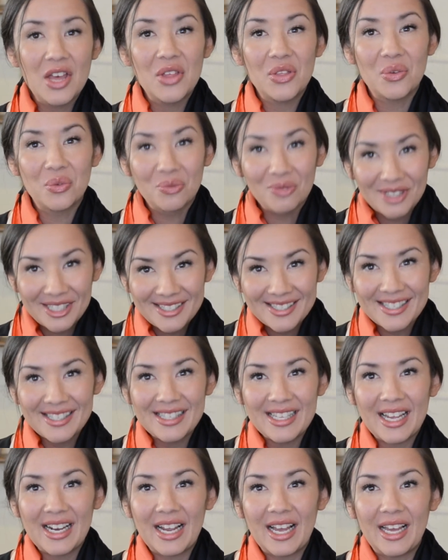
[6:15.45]
The reason
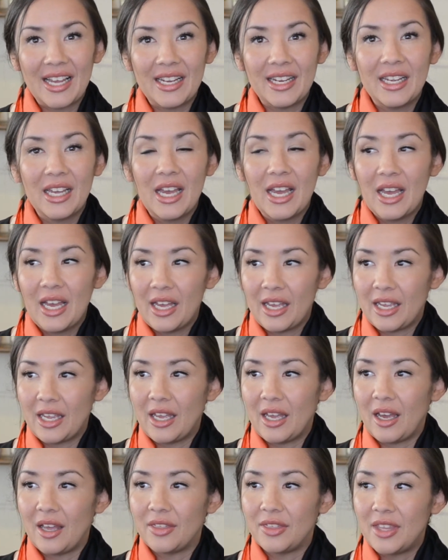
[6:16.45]
that I
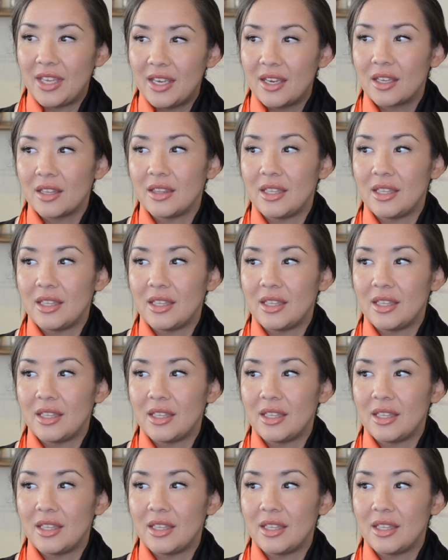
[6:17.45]
think